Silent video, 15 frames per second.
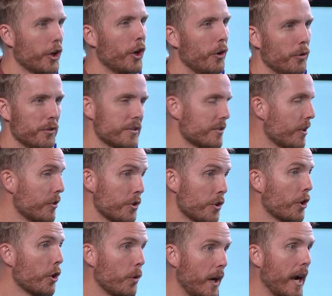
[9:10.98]
code. So okay.
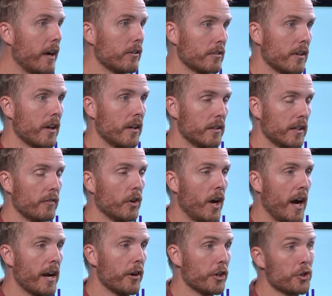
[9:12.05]
you could go a, high, a level
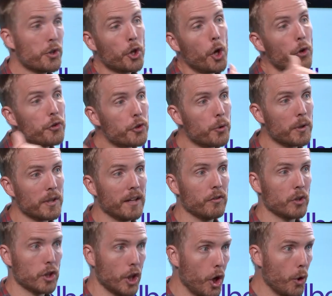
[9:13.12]
higher. You could also go a
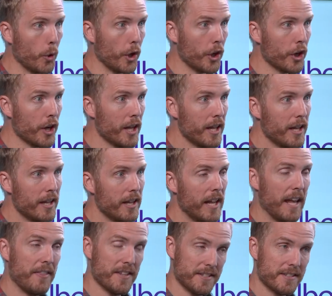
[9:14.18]
level lower,
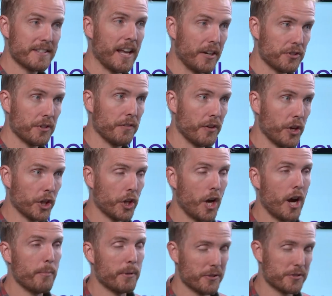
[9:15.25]
and this is actually very
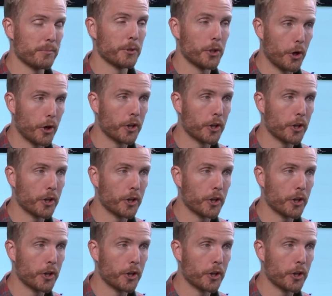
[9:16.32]
common. There's some good